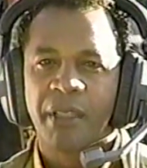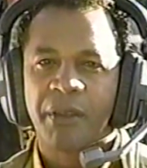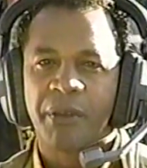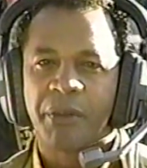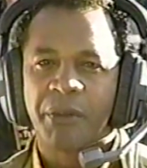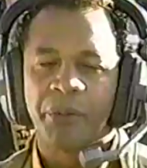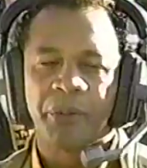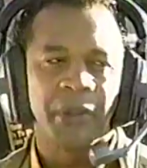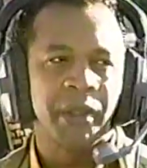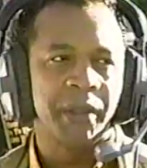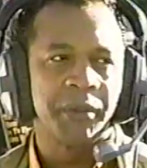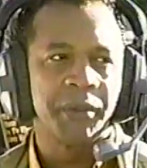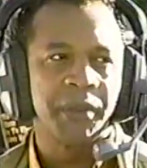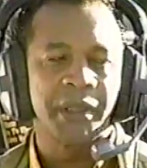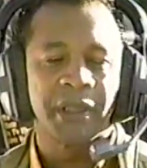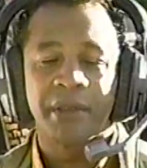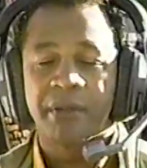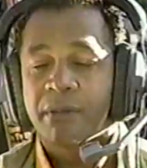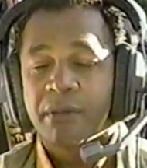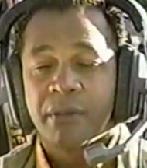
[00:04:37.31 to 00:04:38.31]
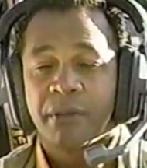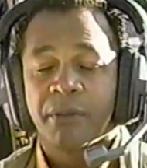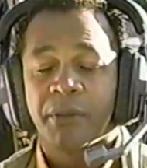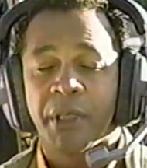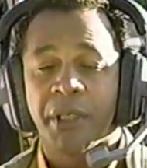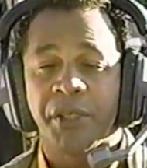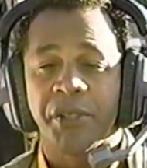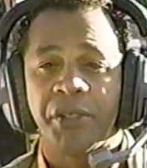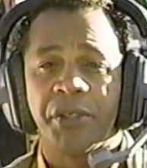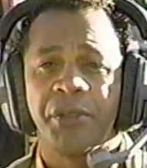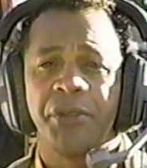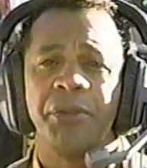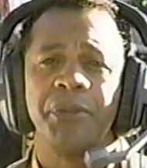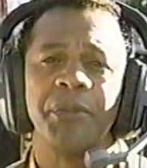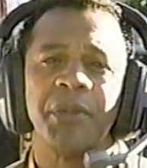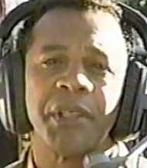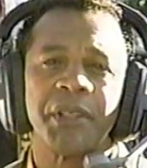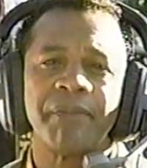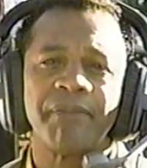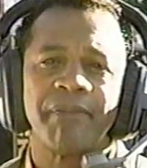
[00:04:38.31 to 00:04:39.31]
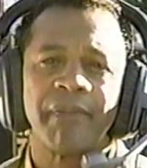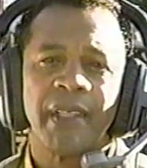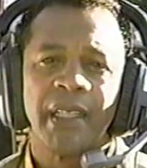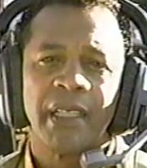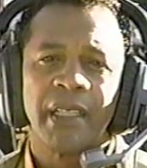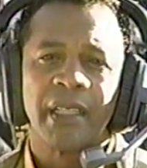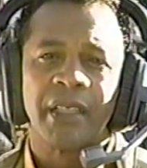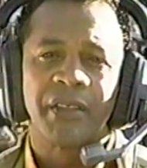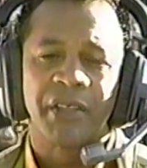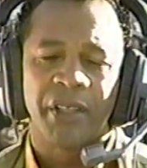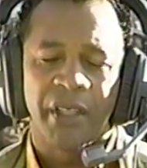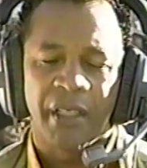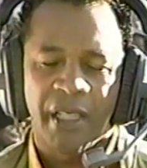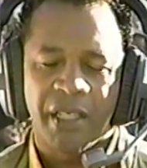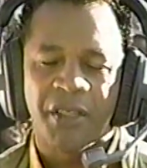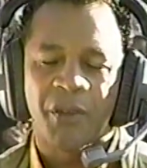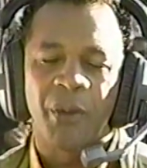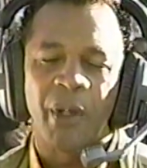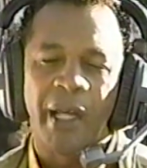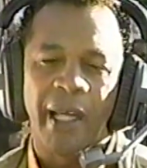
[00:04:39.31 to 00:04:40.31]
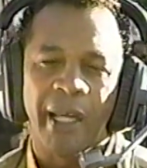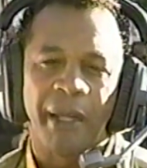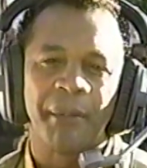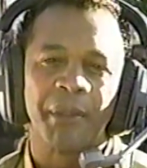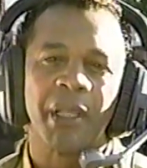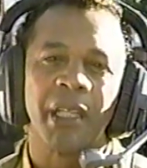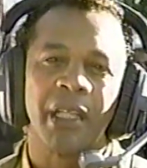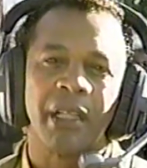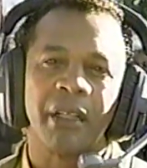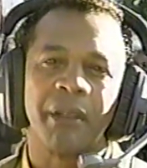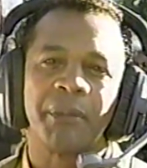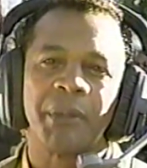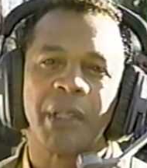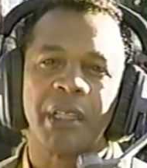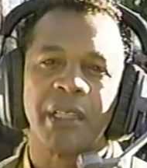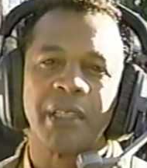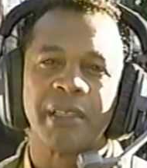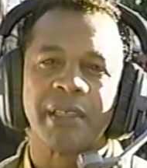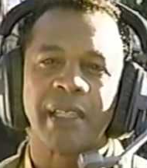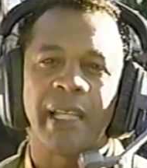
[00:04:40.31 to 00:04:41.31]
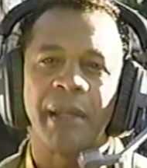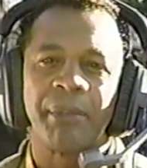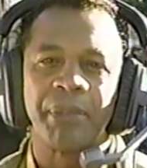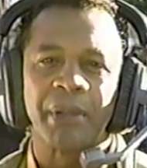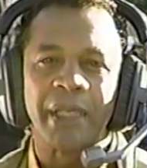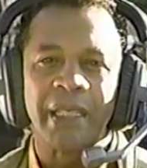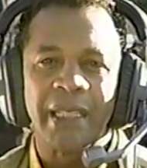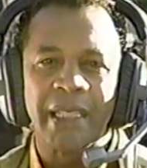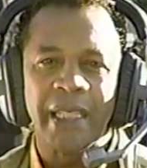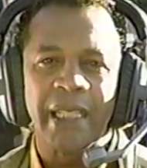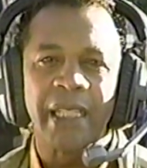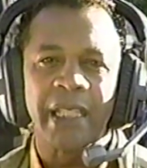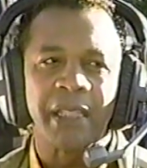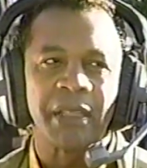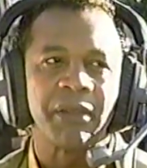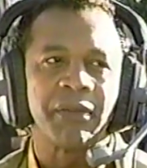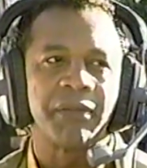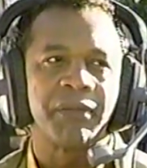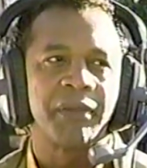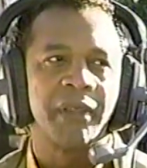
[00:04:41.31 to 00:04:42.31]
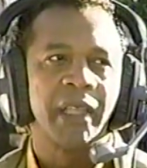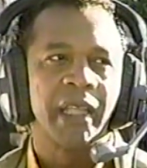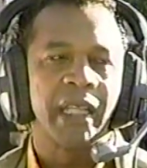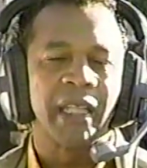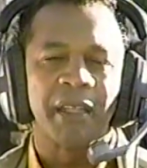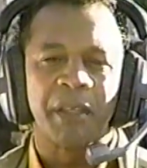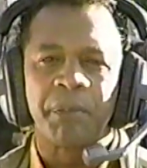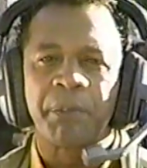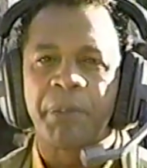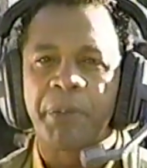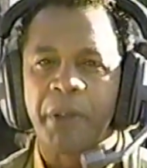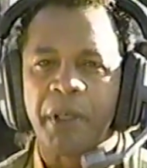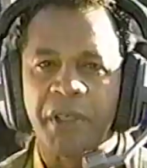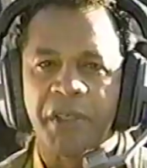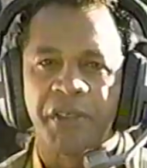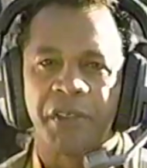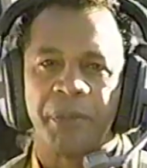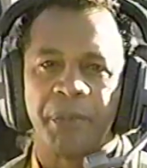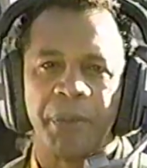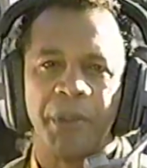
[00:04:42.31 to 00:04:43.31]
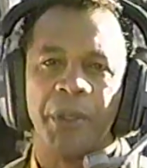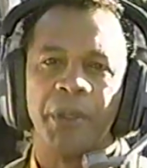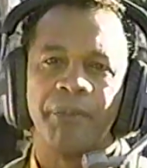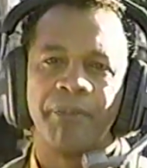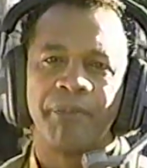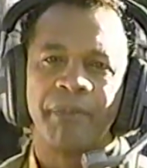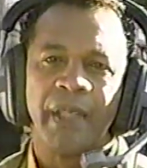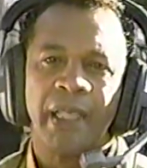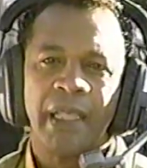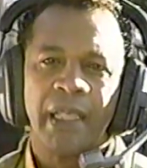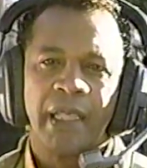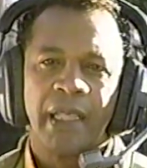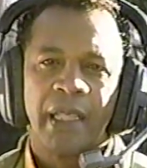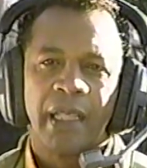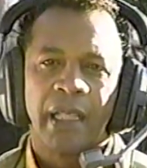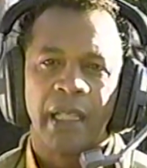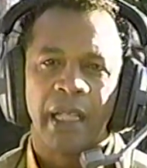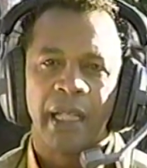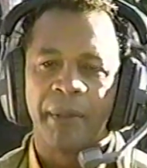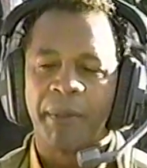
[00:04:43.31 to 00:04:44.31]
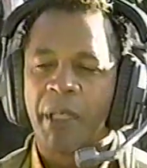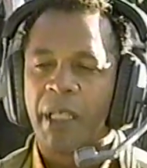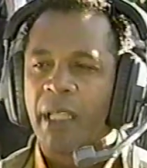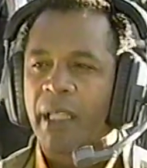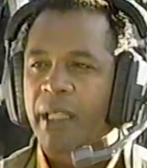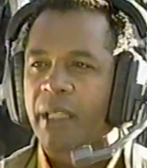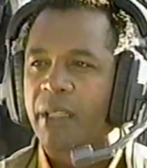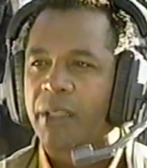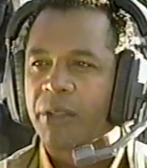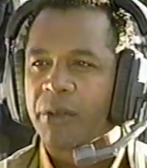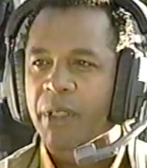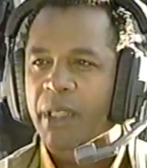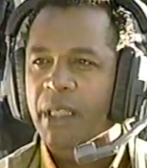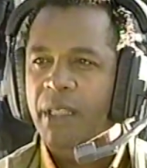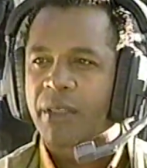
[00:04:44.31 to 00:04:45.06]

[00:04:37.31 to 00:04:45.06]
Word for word: we will, we're doomed. And so that's why I'm here, because I believe in the principle. I may not agree